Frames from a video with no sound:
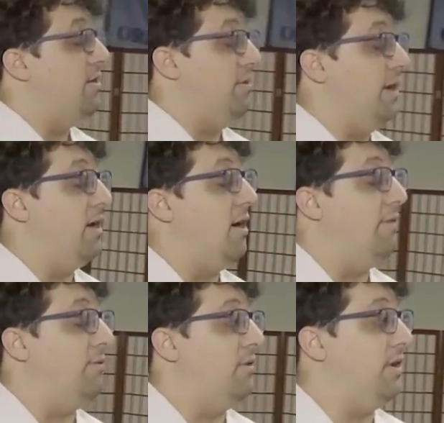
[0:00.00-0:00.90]
that
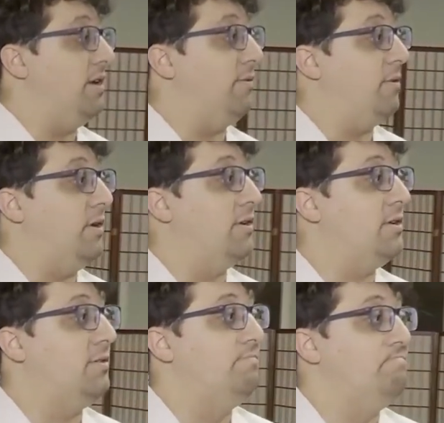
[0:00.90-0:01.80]
offer different
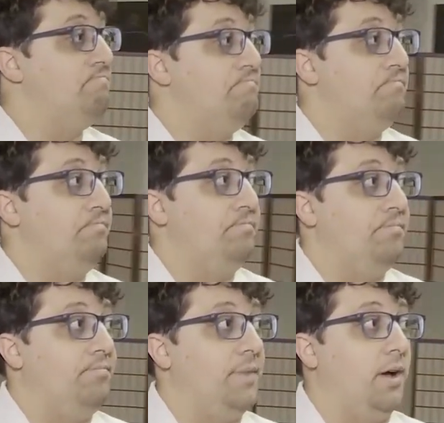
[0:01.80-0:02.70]

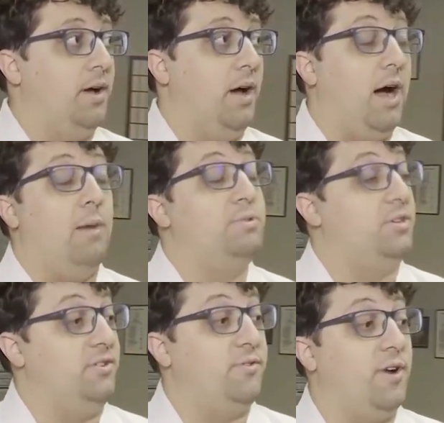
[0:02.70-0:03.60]
uh,
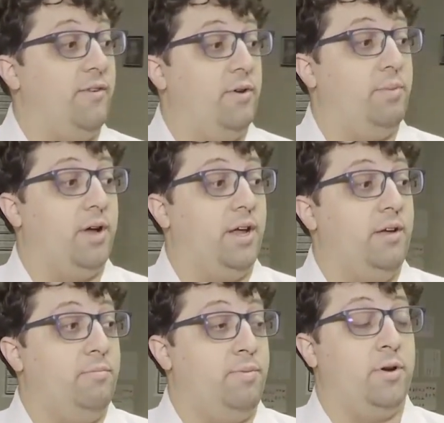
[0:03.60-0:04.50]
options for everybody,
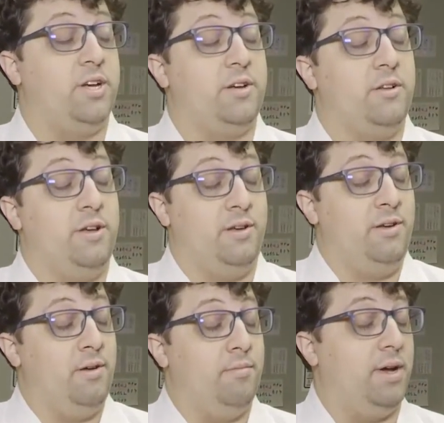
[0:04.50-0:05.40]
particularly
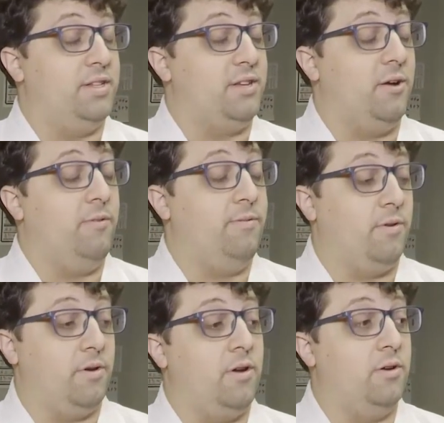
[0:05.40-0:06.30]
myself
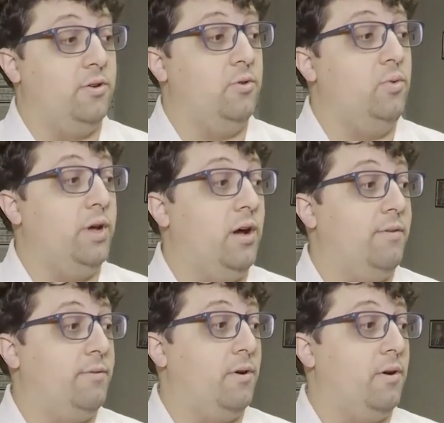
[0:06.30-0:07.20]
for Kung Nu, we
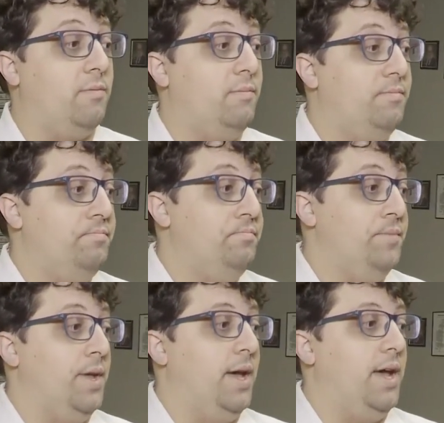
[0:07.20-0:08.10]
offer
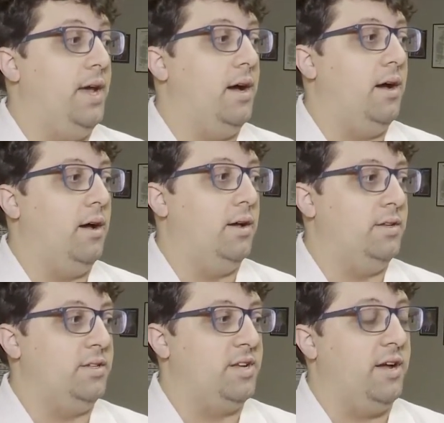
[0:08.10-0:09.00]
a uh,
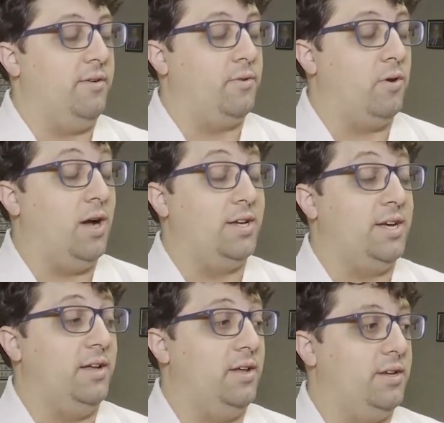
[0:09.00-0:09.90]
style of
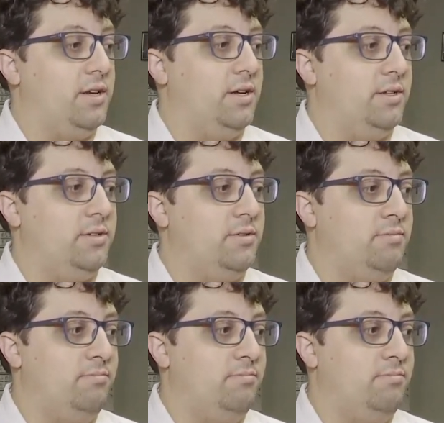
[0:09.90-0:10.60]
karate that does